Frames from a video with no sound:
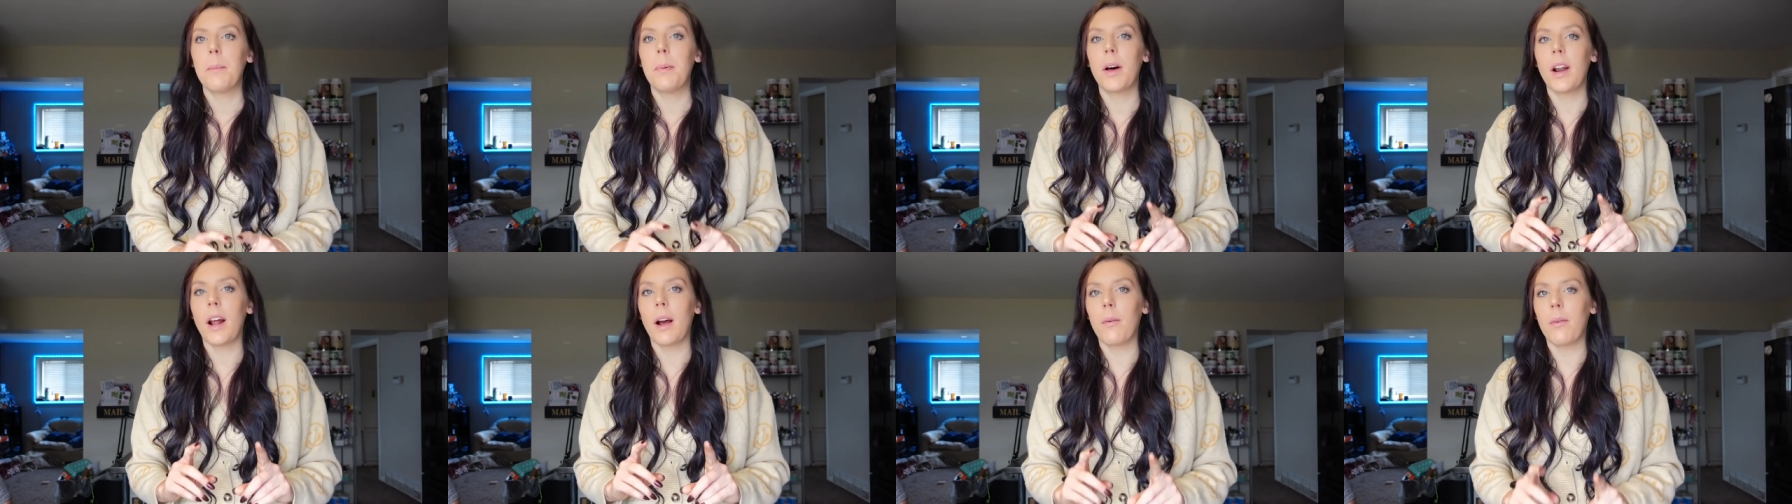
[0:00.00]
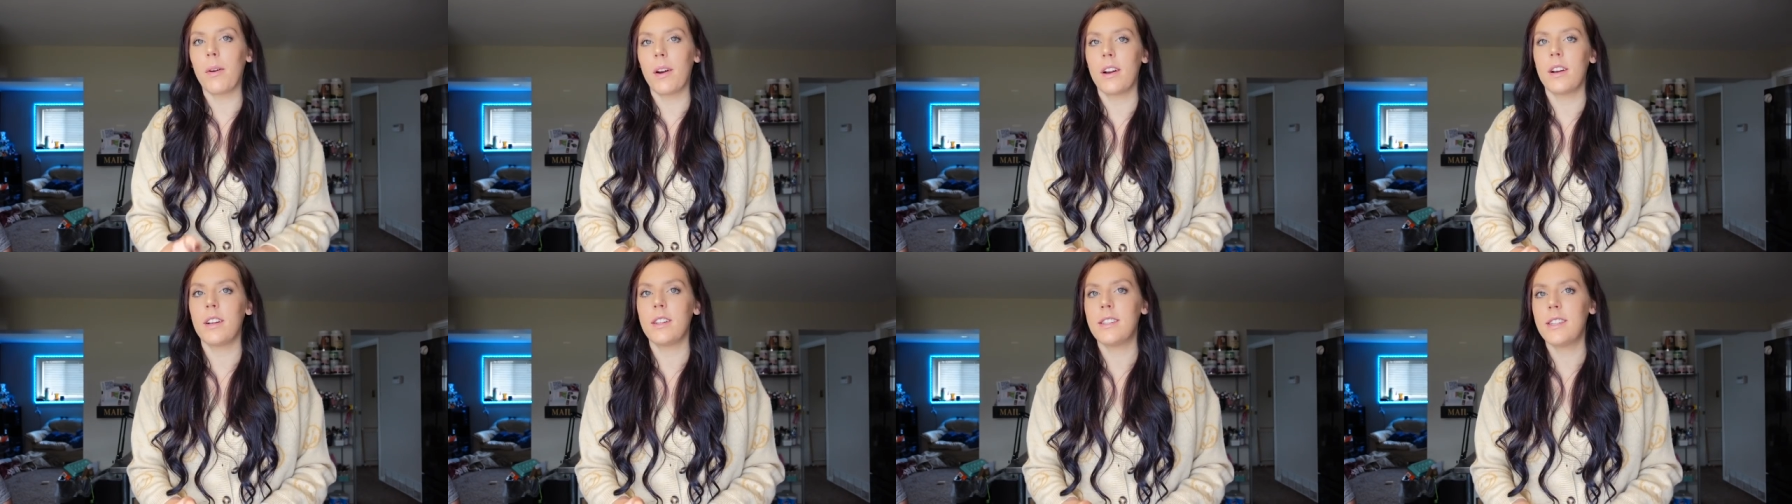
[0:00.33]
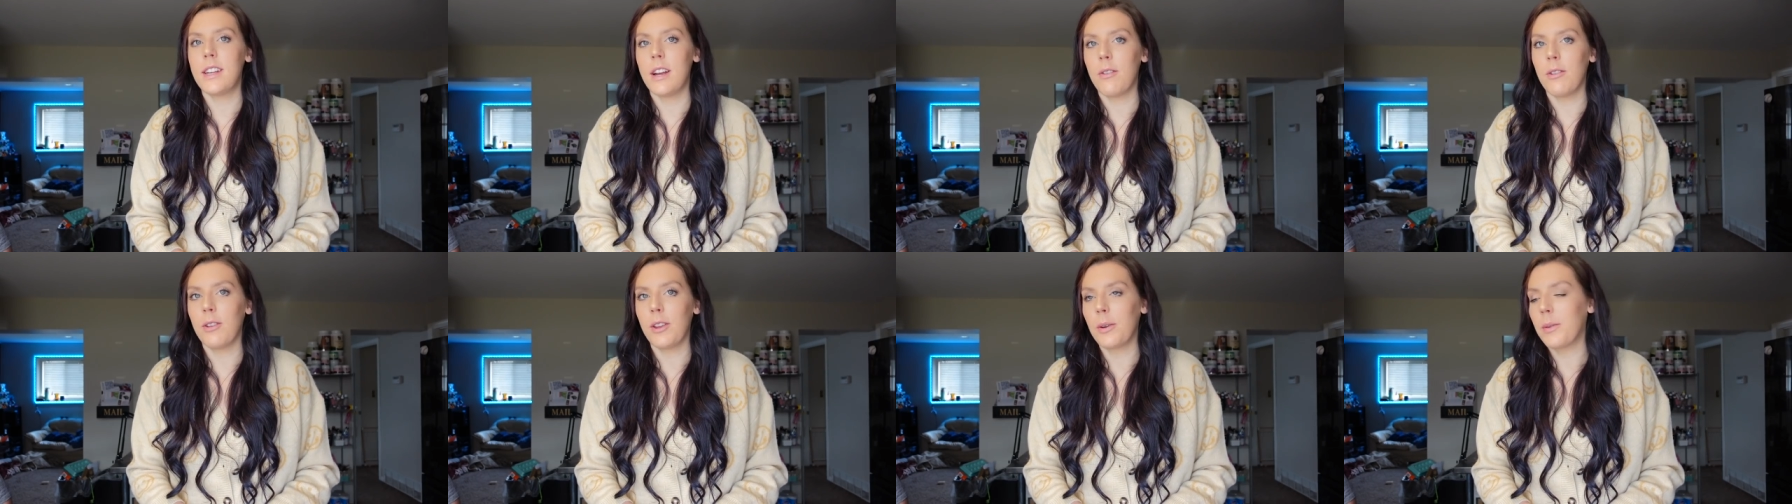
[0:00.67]
But I wanted to
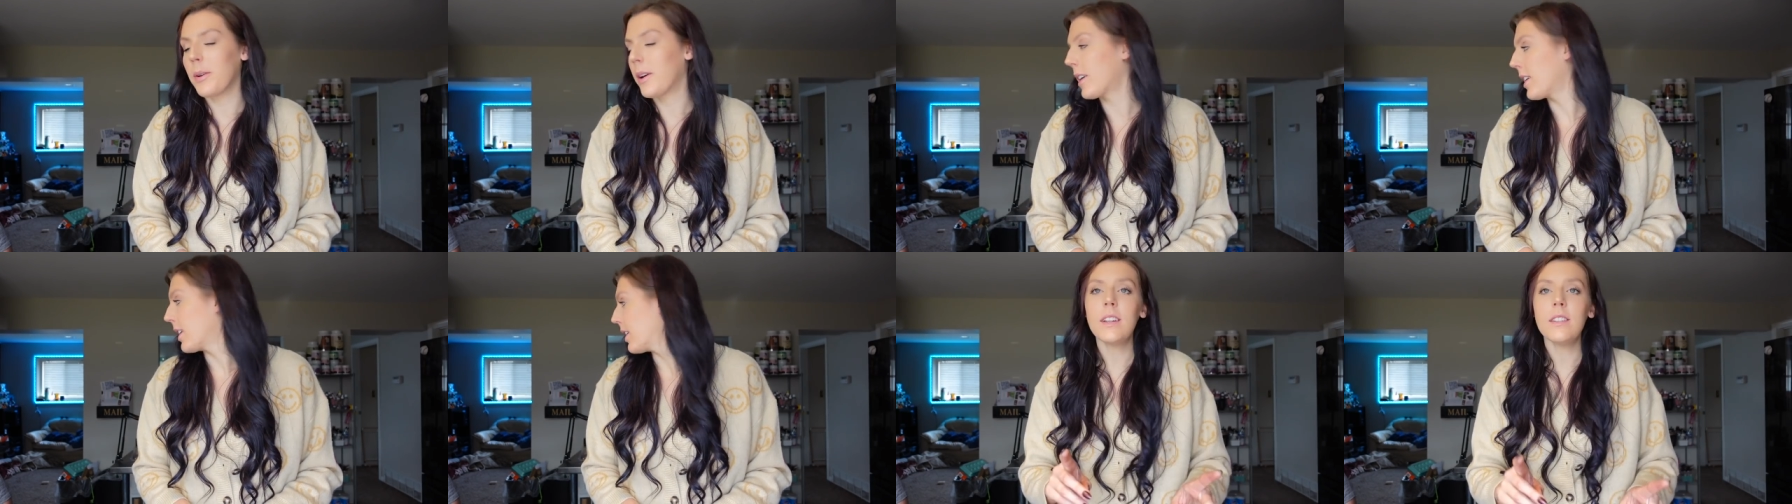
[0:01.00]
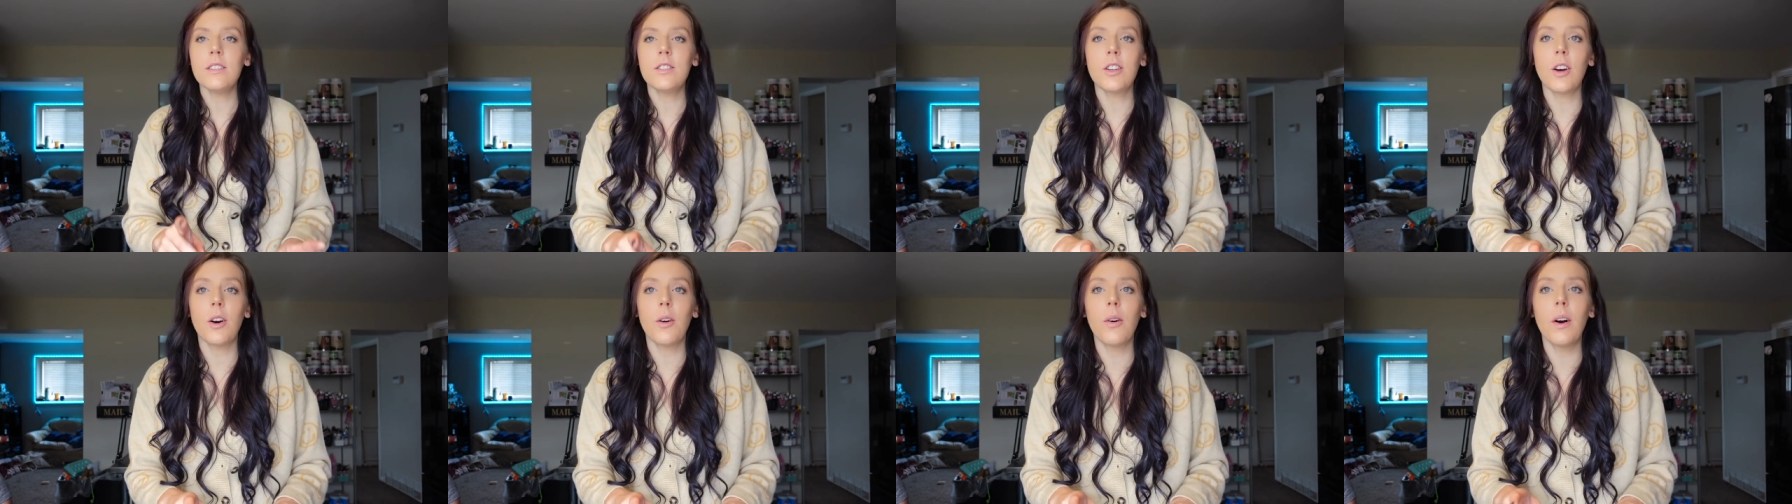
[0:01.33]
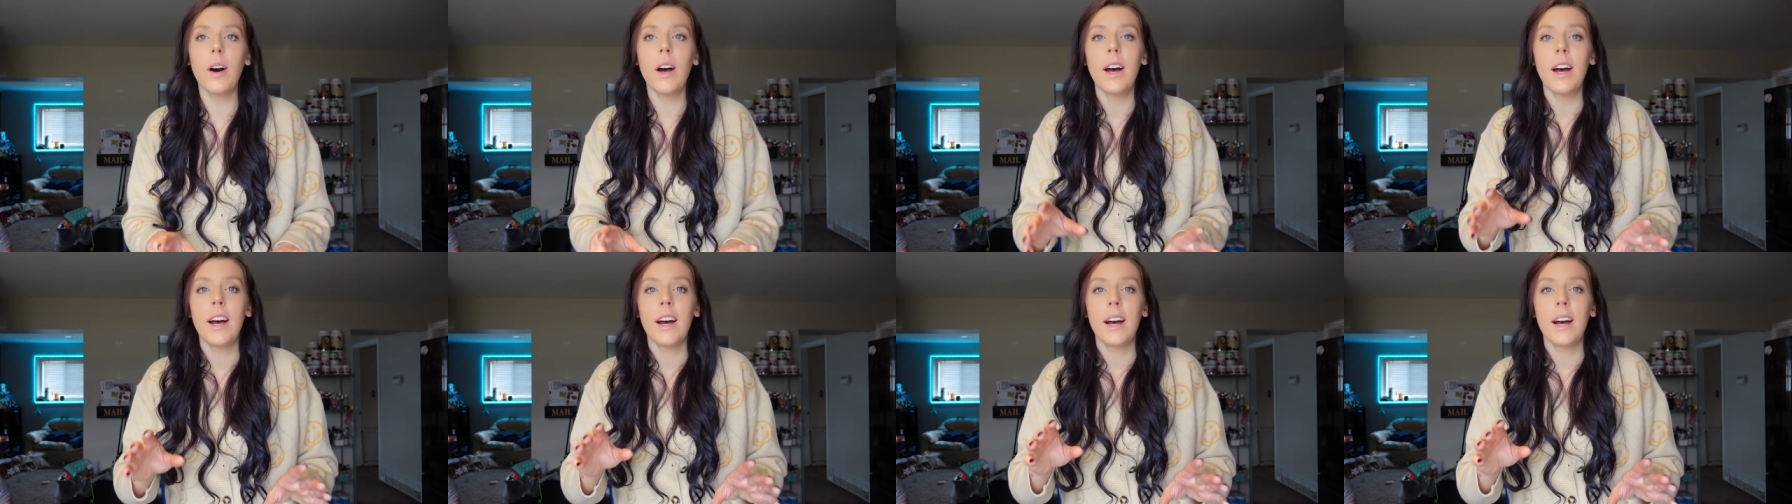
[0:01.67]
say really quick, so